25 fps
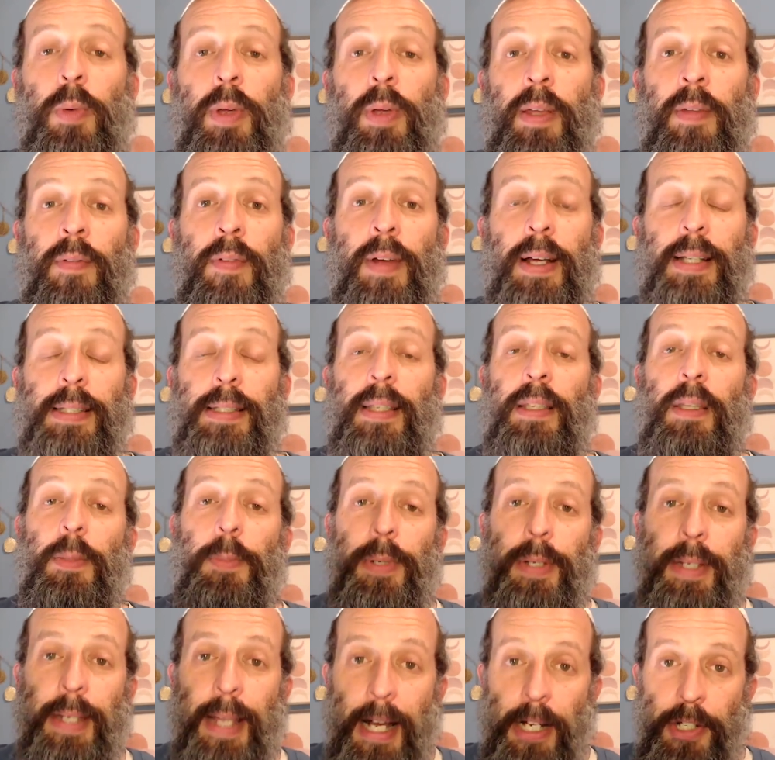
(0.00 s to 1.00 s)
We invest in the
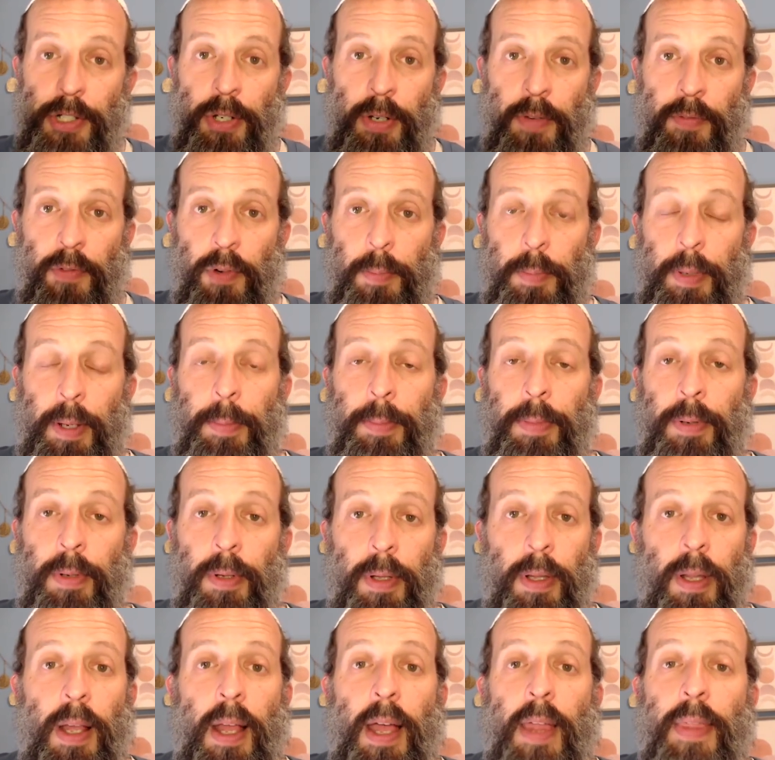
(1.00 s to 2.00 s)
protection of our
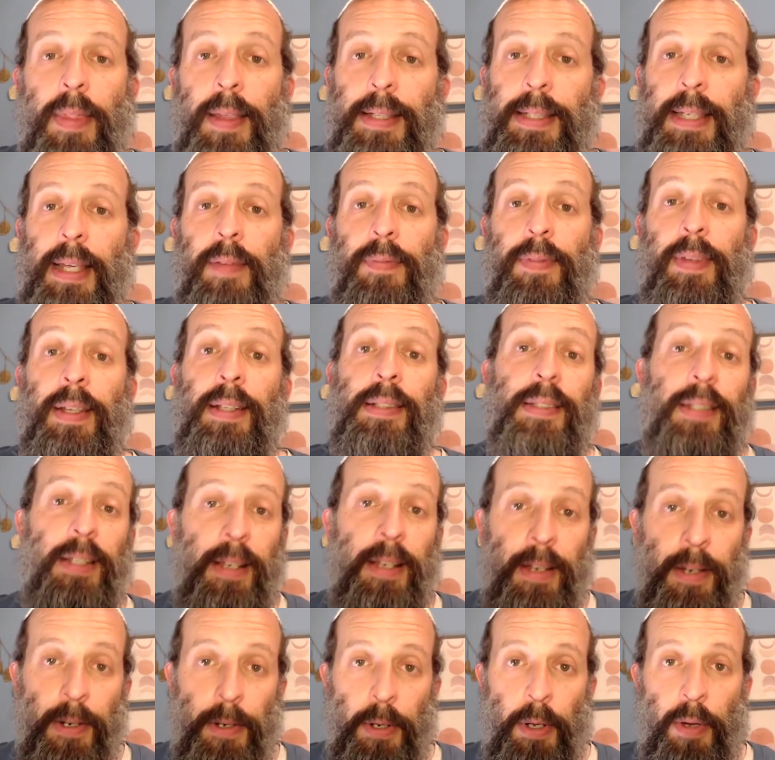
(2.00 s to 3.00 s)
people, the safety and
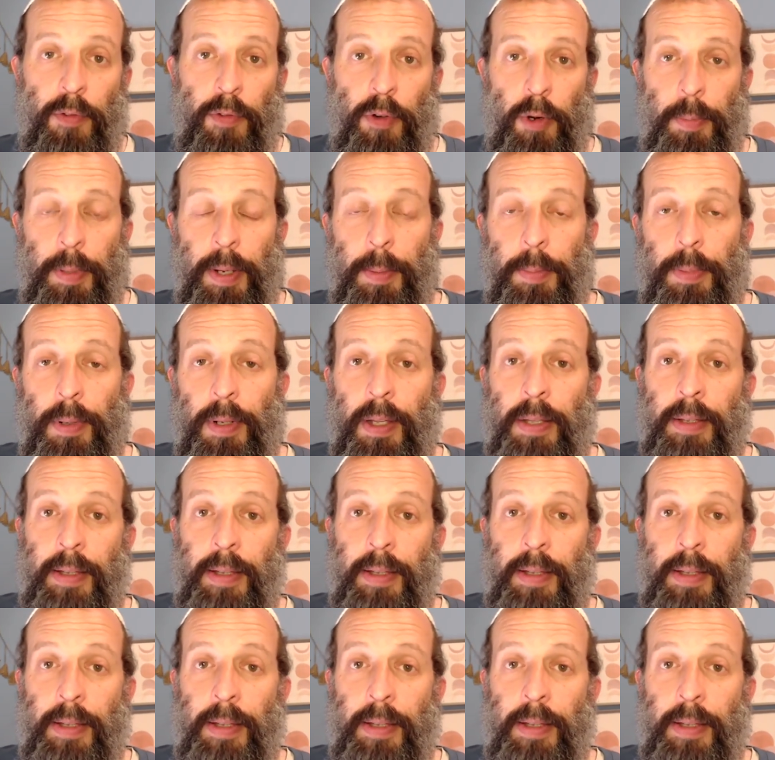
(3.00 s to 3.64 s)
security of our people.